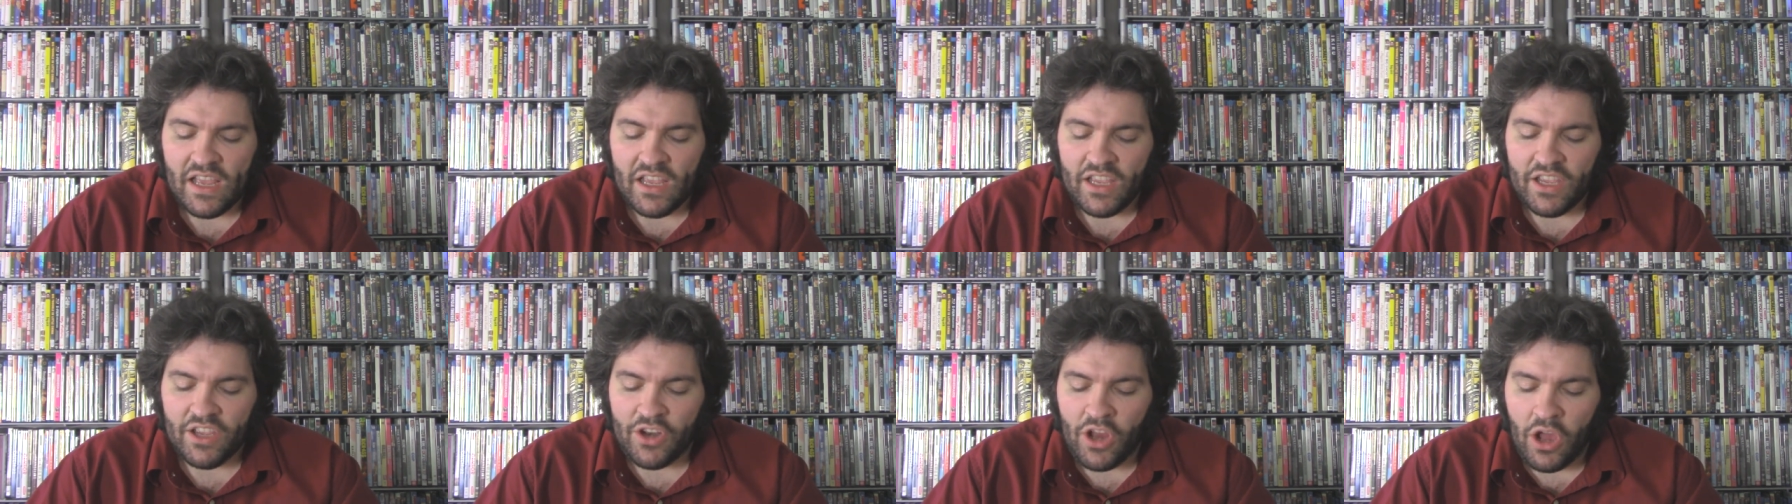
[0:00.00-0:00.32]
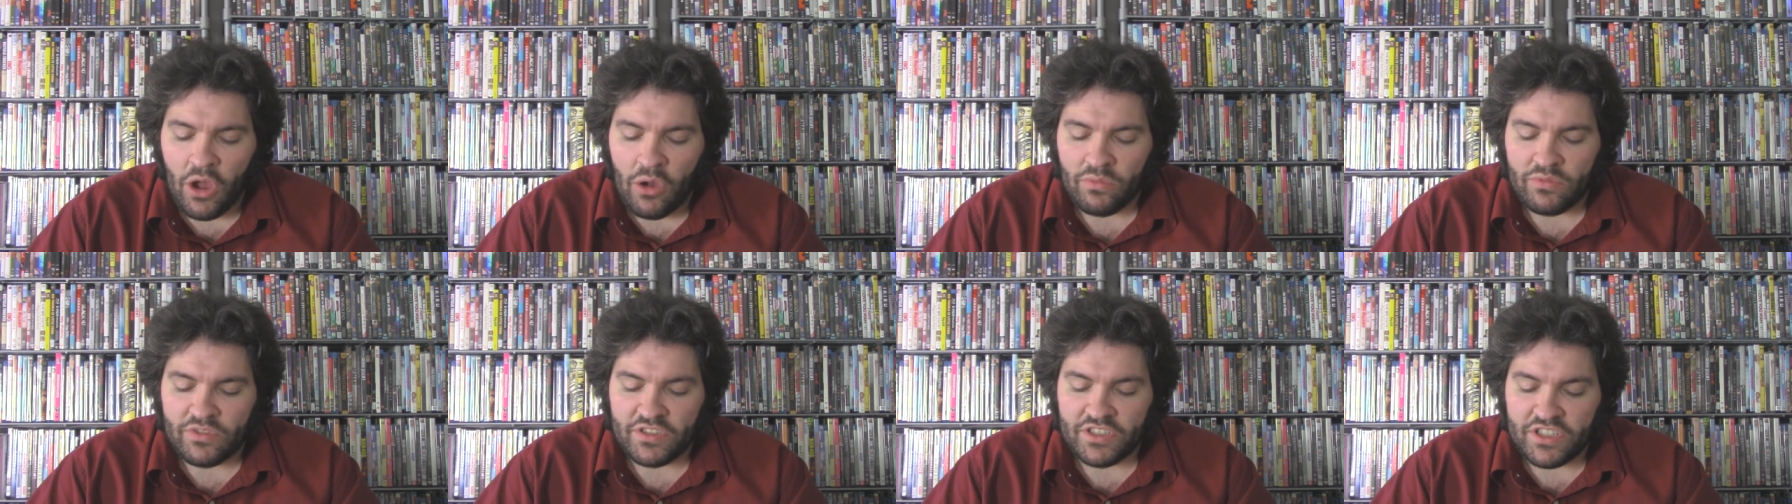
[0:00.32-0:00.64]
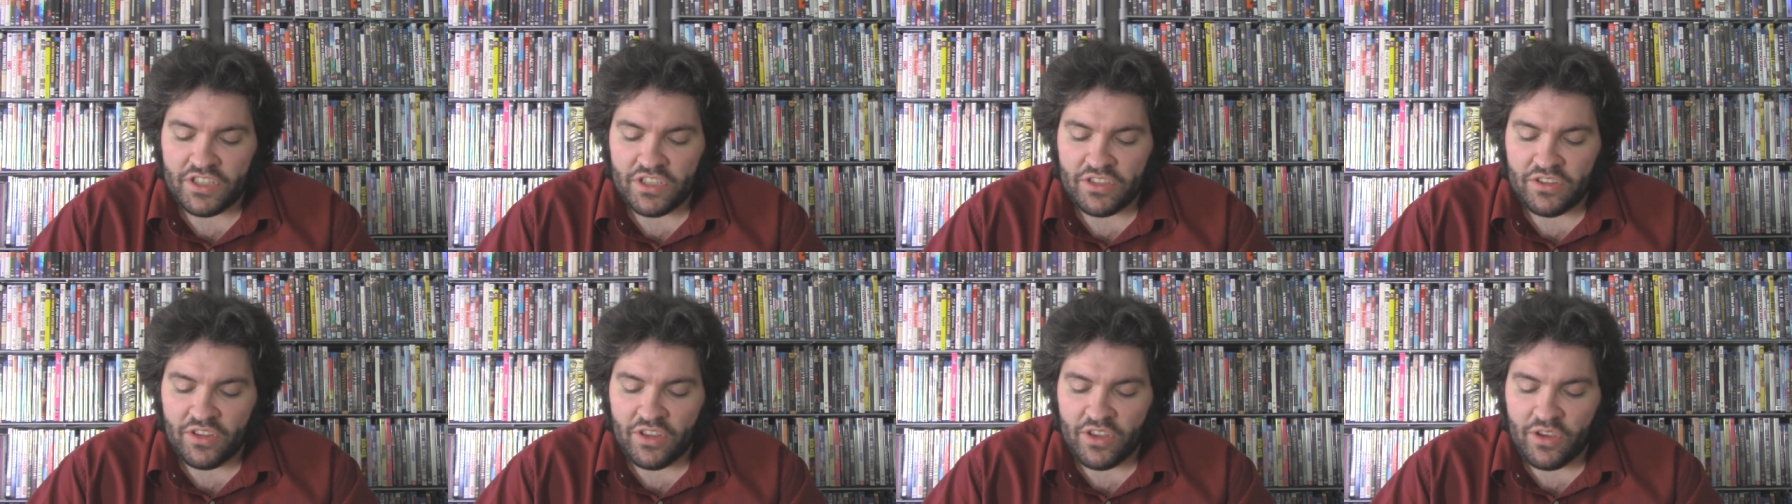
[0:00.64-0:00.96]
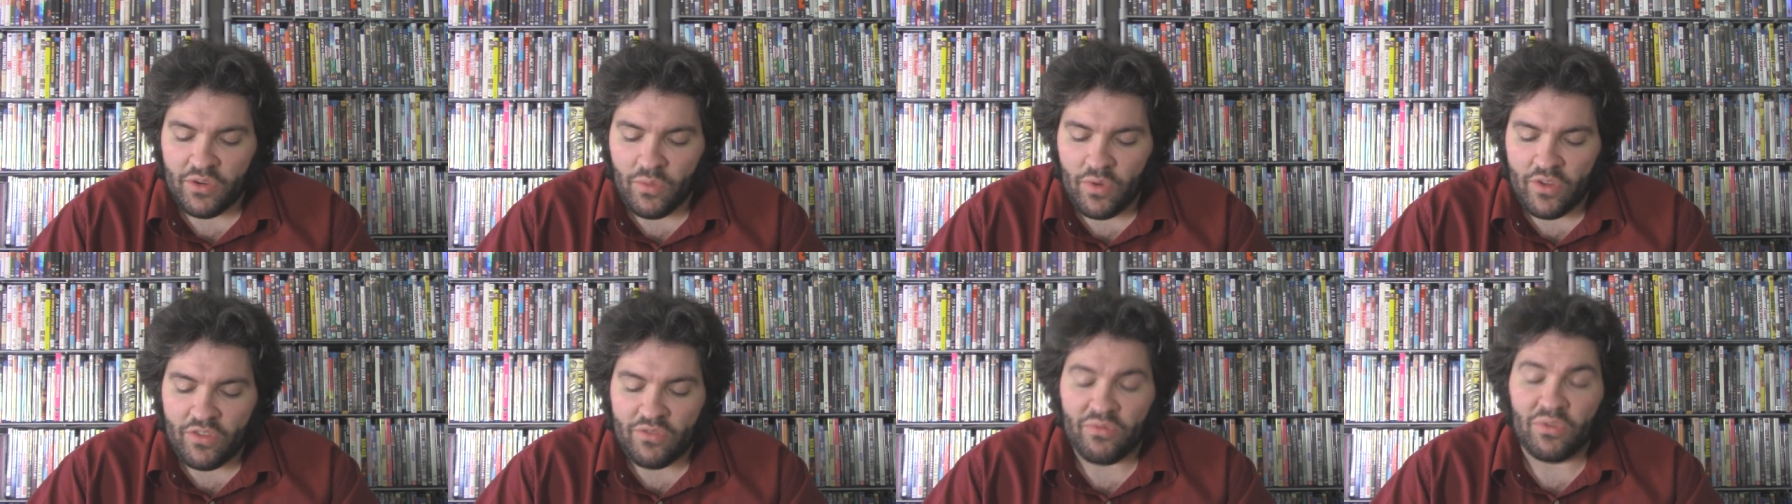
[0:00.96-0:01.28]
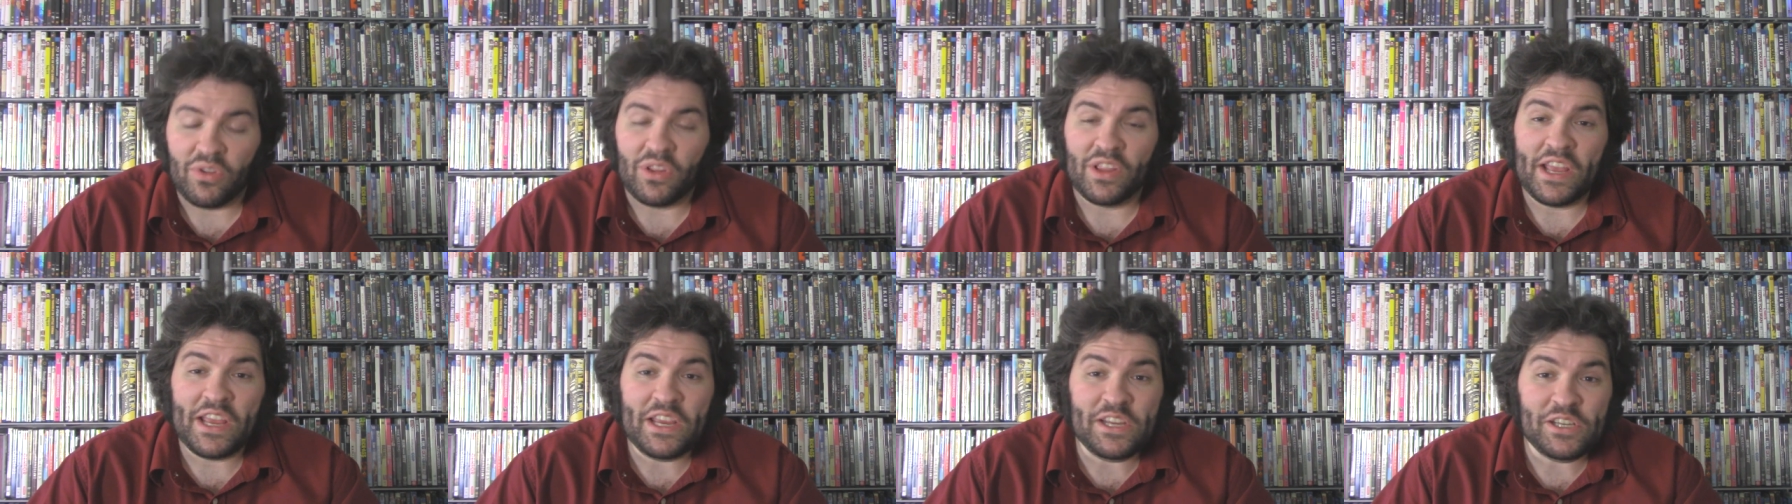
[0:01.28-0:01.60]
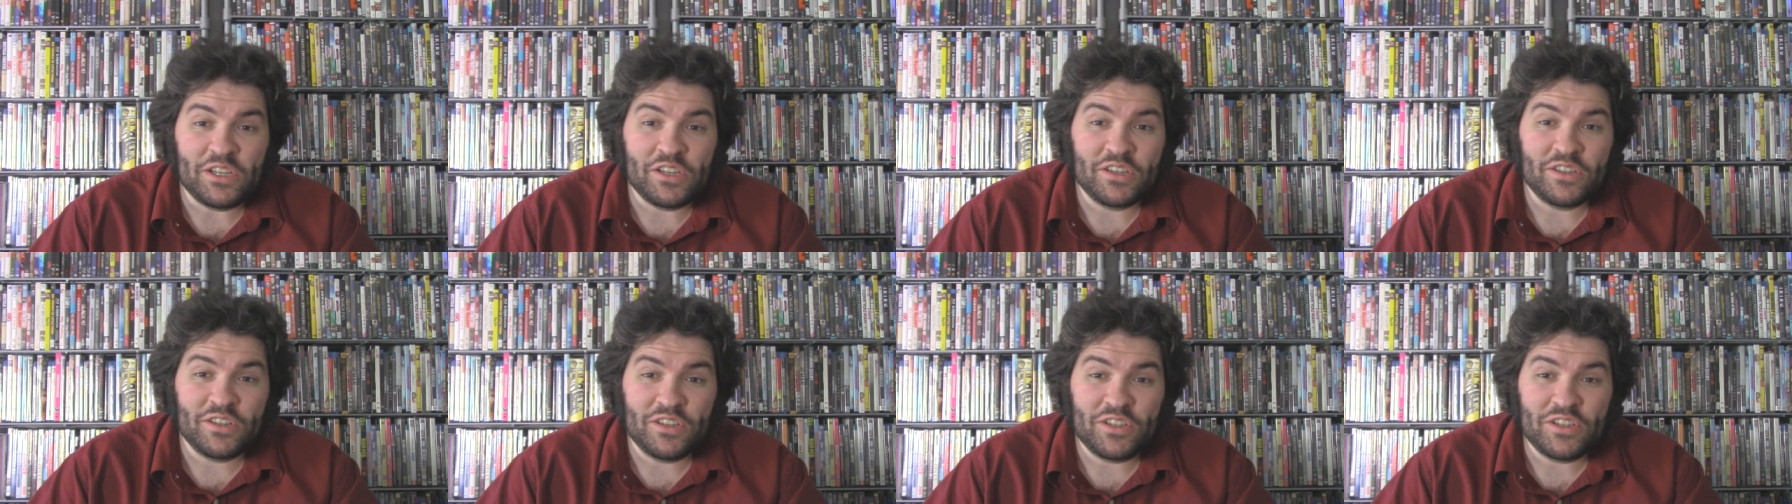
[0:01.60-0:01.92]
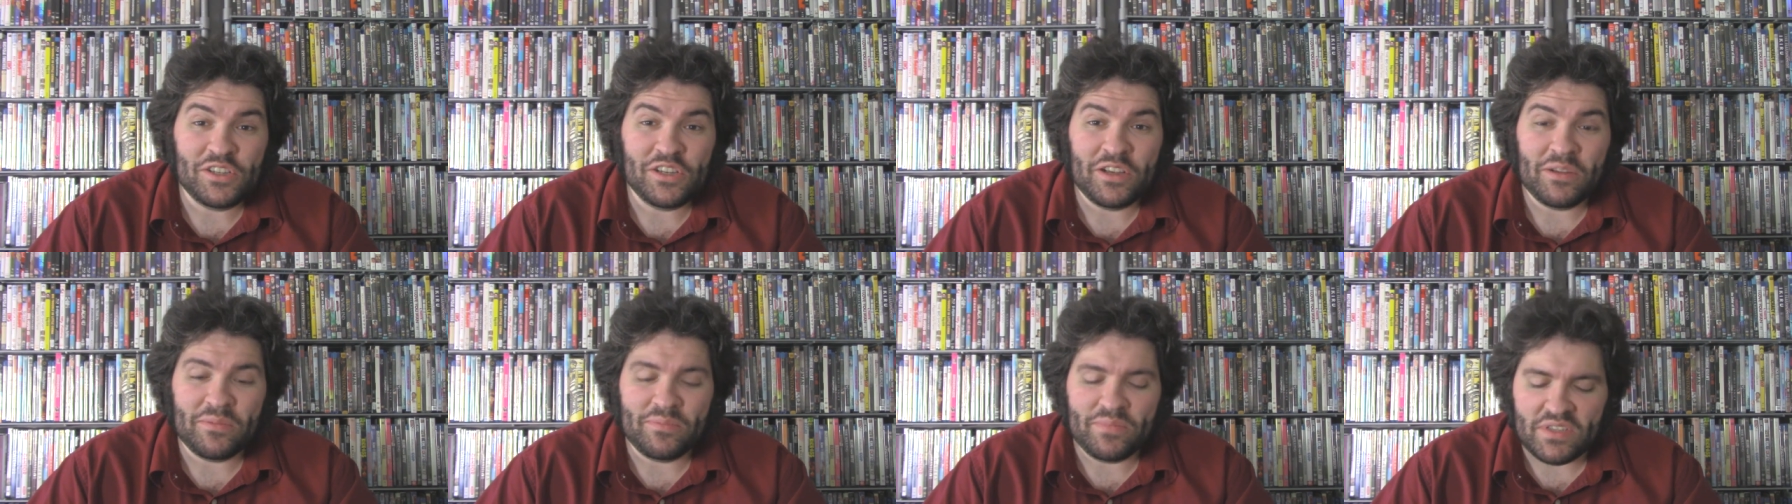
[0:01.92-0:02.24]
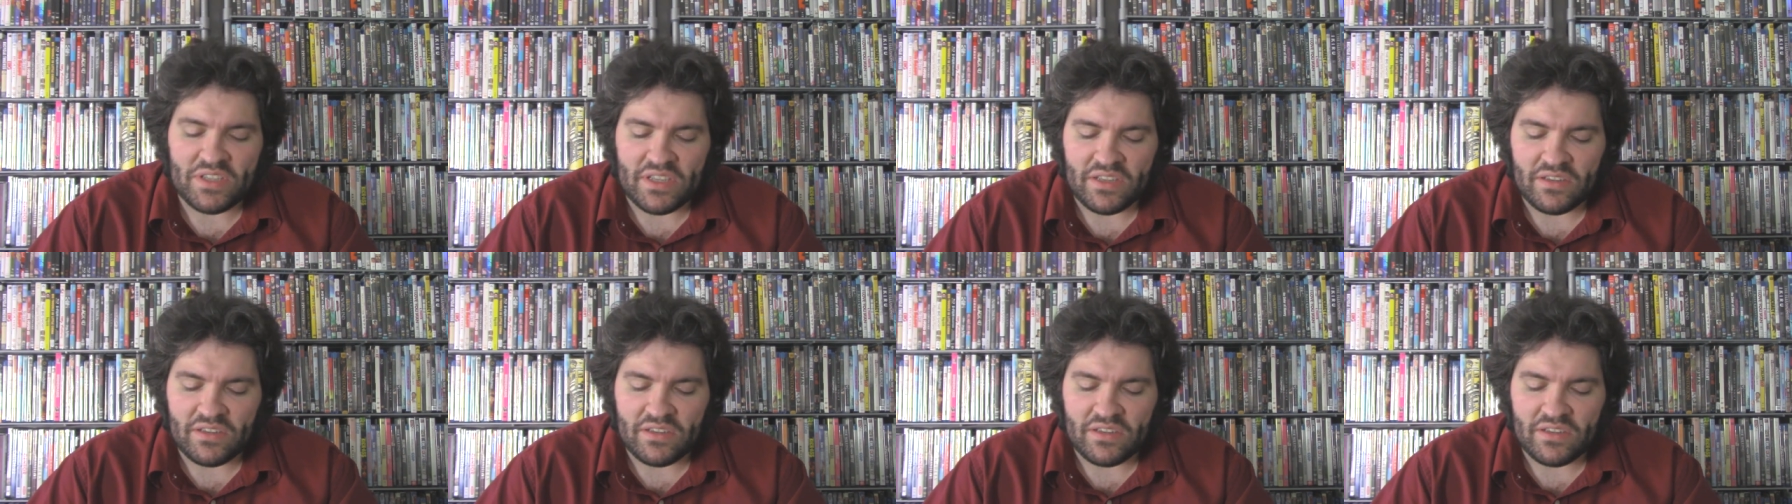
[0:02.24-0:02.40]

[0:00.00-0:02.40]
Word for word: you know dealing with relationships